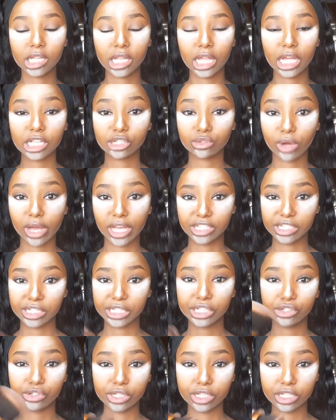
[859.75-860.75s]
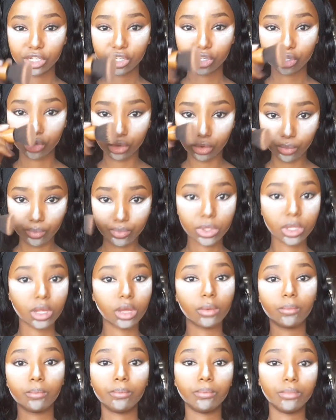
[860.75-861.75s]
so that's why I just use it to
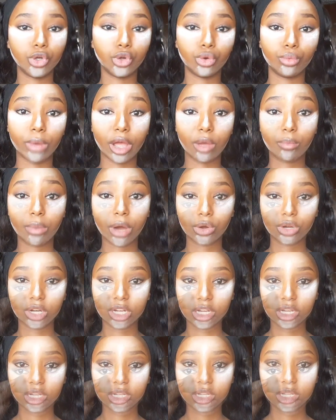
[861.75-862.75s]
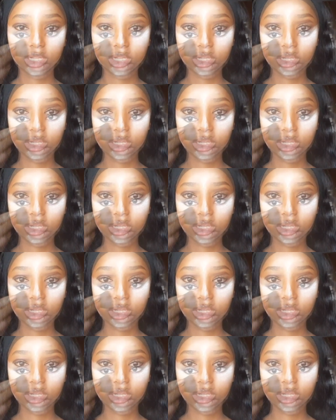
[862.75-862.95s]
do my powder.